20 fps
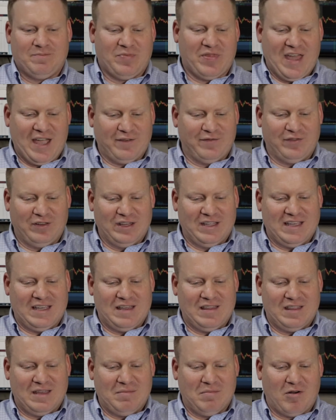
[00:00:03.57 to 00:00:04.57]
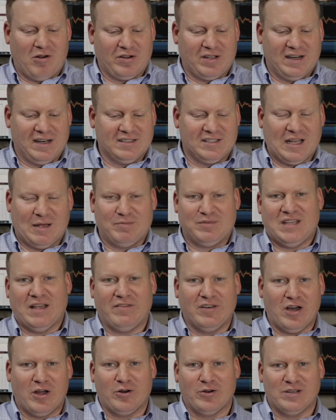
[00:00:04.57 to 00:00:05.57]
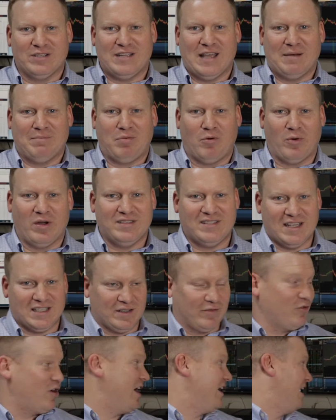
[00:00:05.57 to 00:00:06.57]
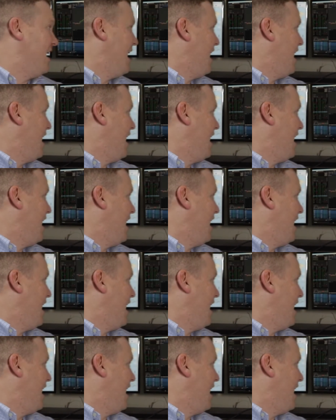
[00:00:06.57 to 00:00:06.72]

Thankfully, the market is up 710 points as of right